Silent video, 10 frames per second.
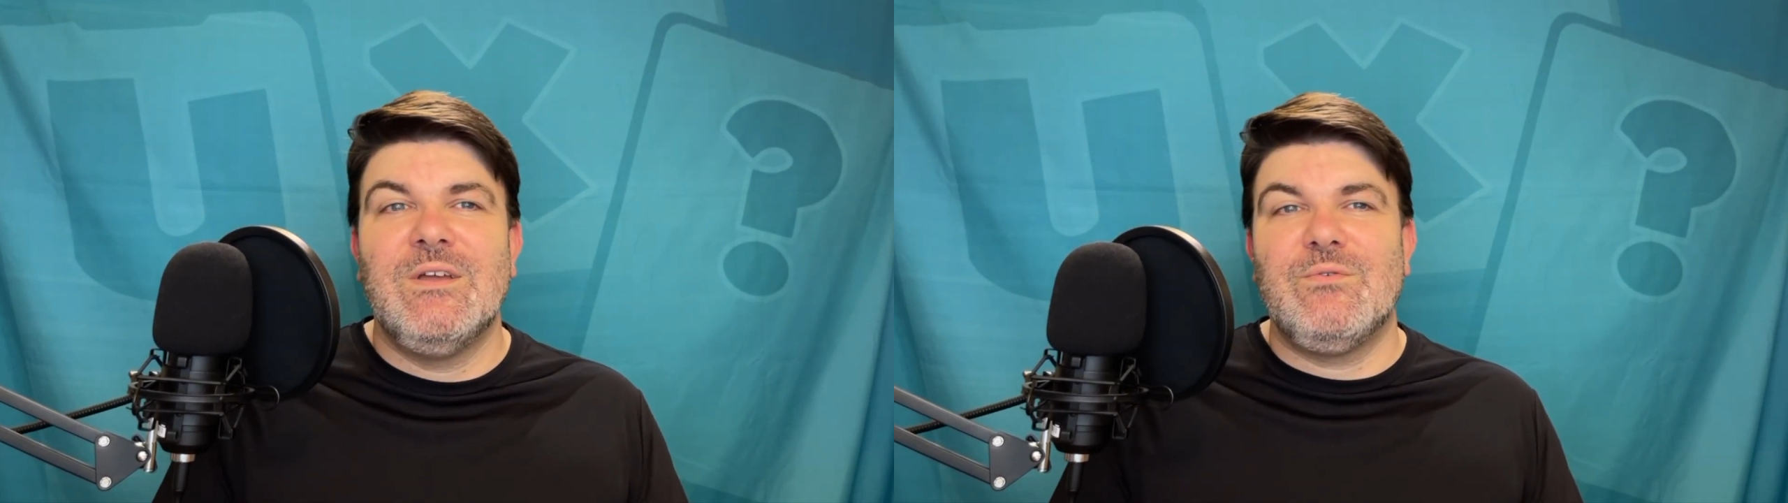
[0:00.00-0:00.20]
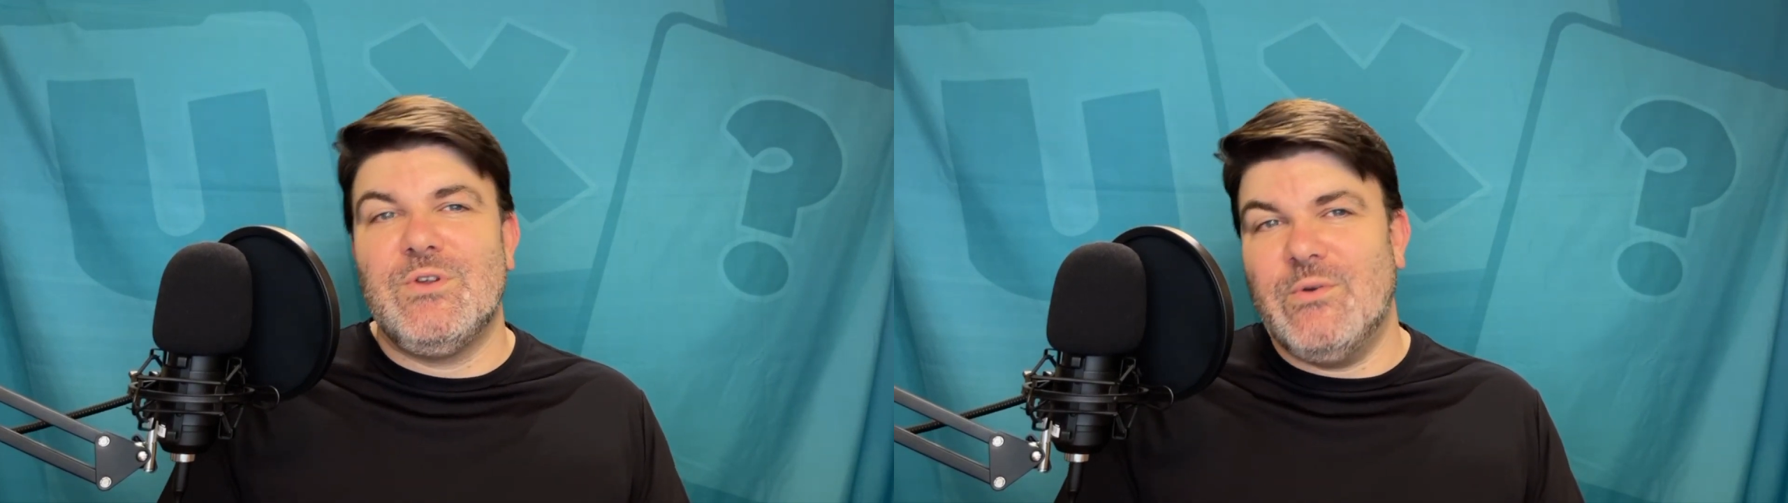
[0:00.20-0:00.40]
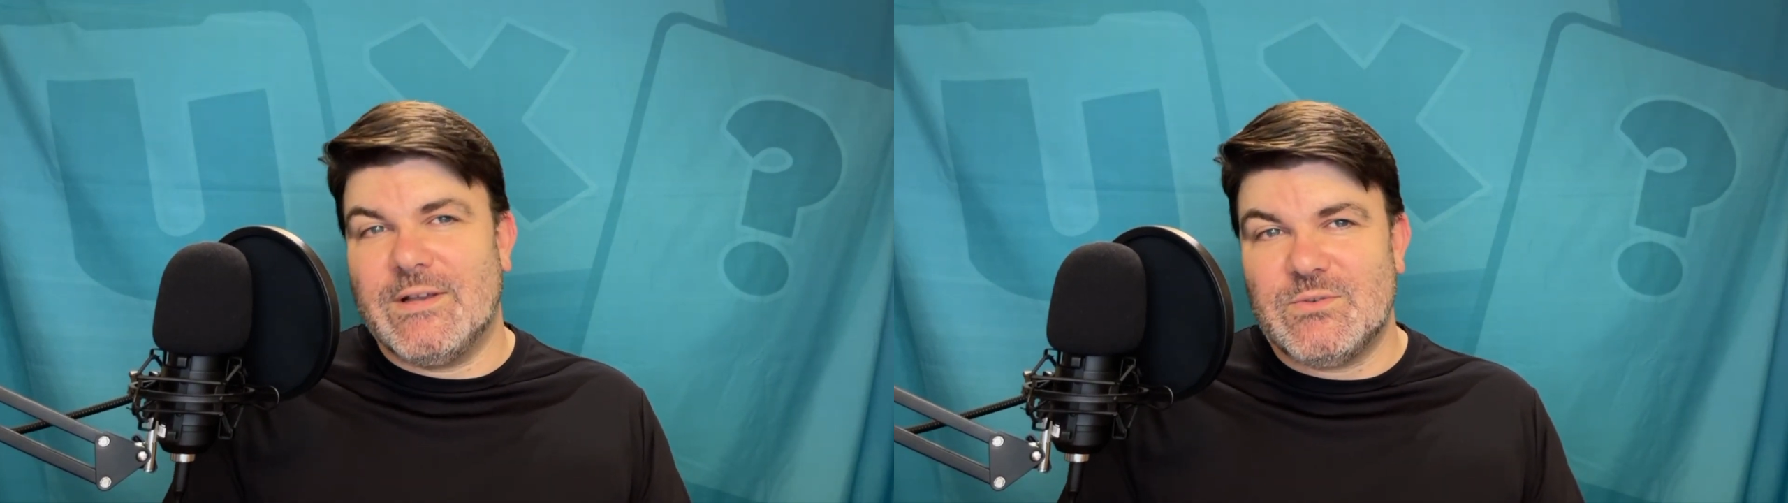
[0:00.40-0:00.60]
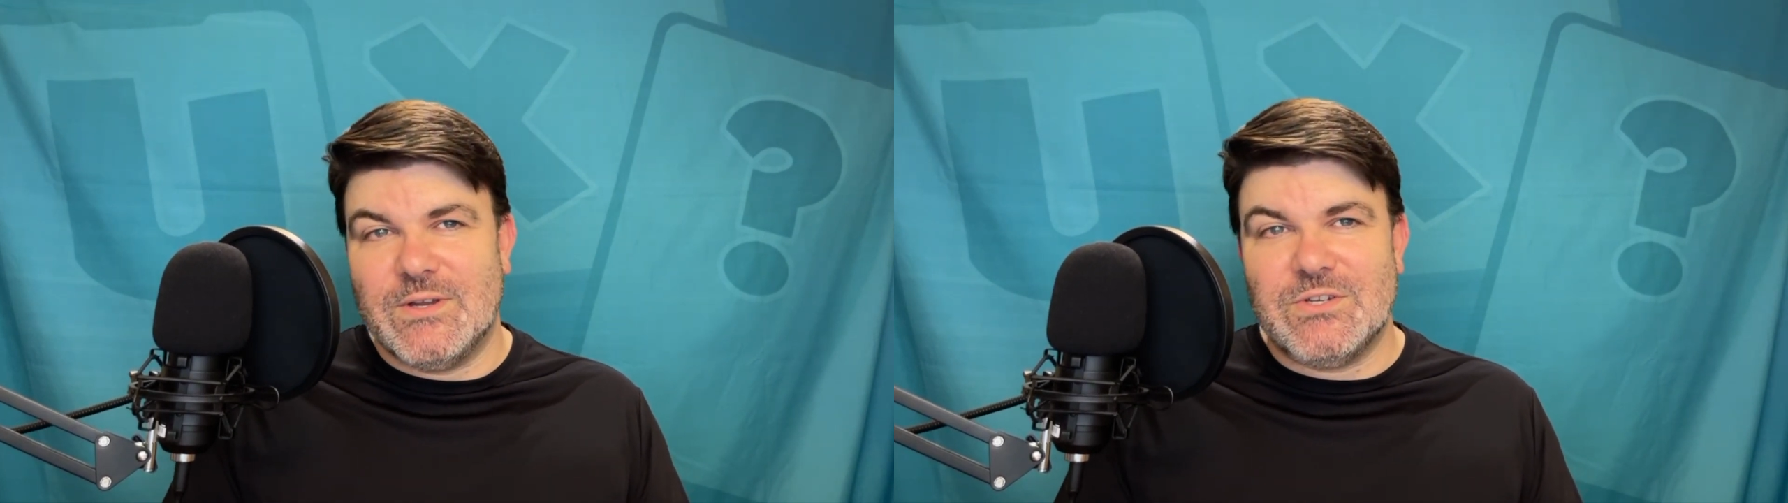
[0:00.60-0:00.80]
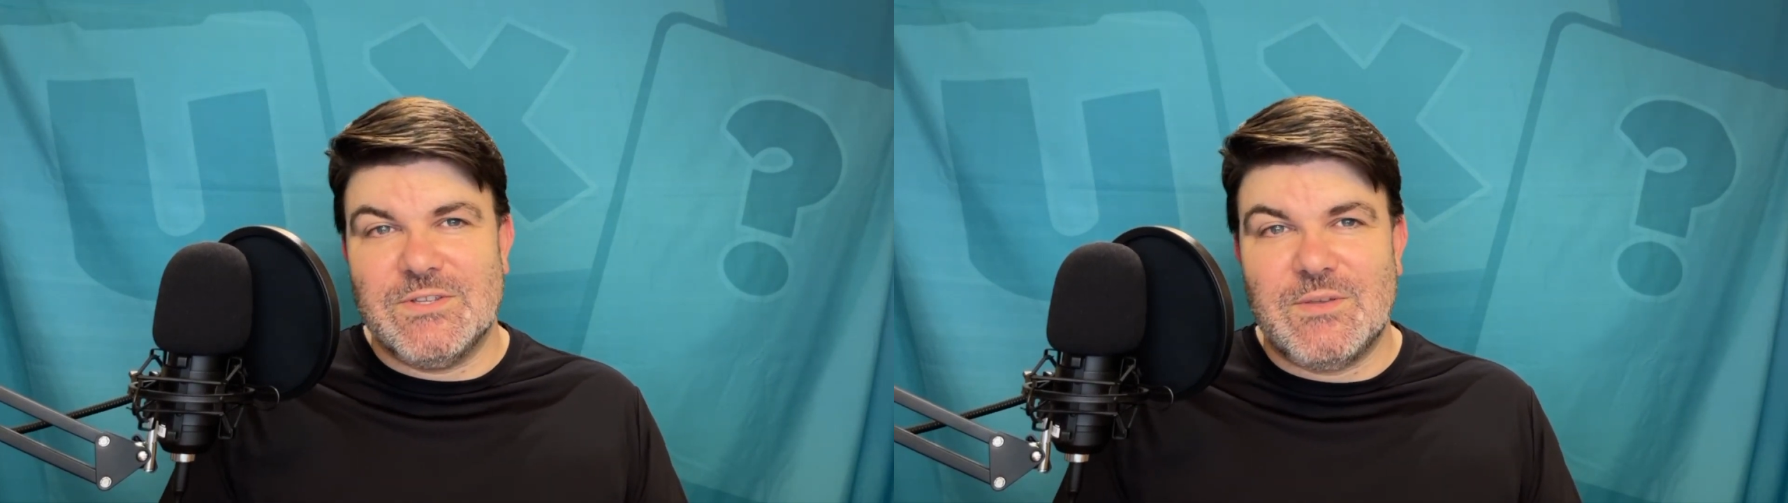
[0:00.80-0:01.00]
for UX
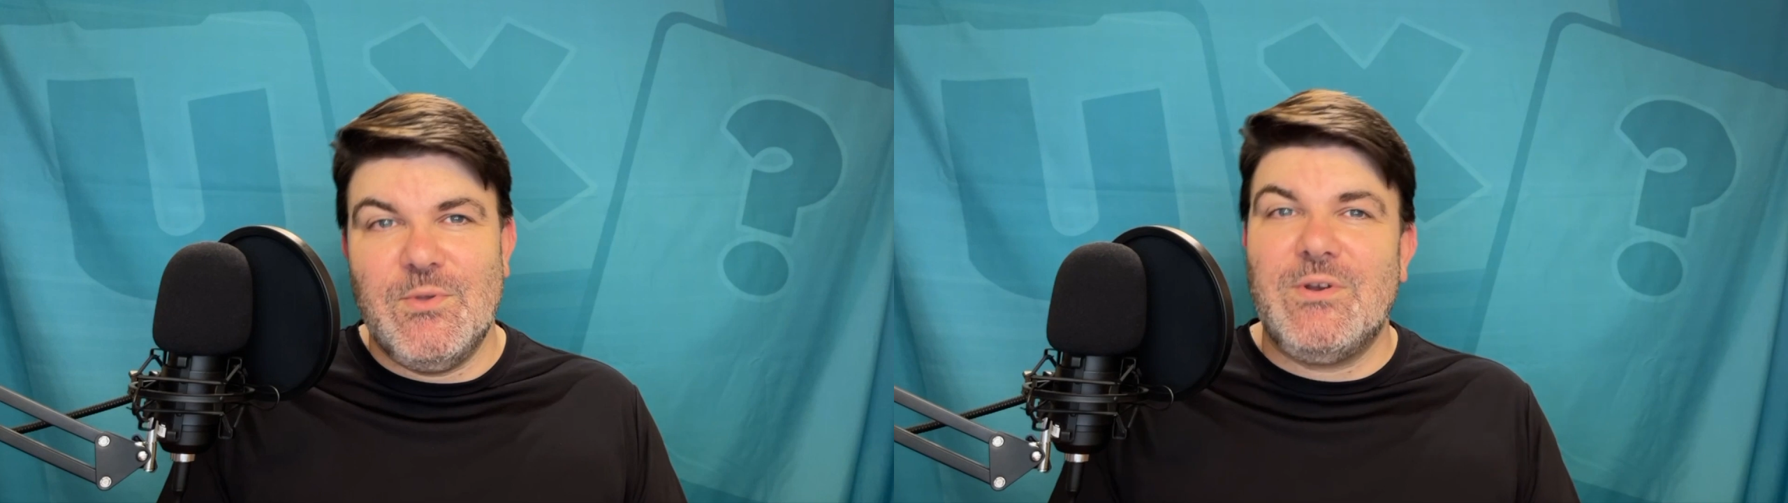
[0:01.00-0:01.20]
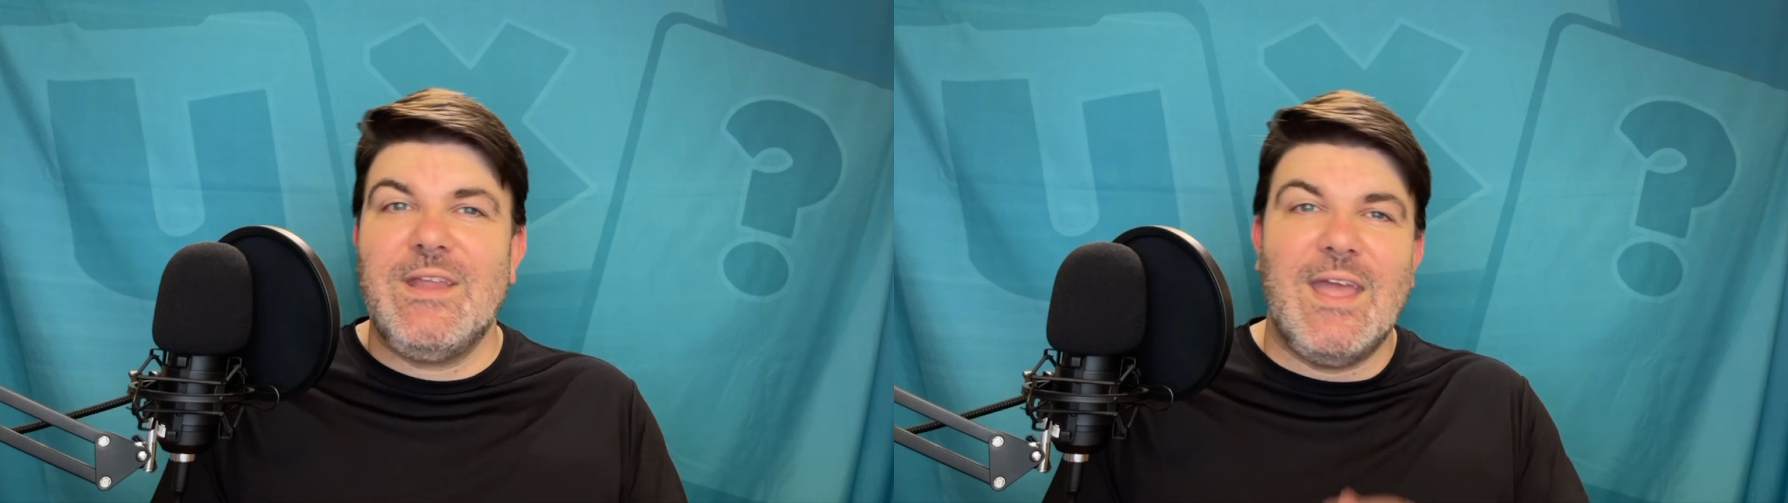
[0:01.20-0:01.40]
Questions community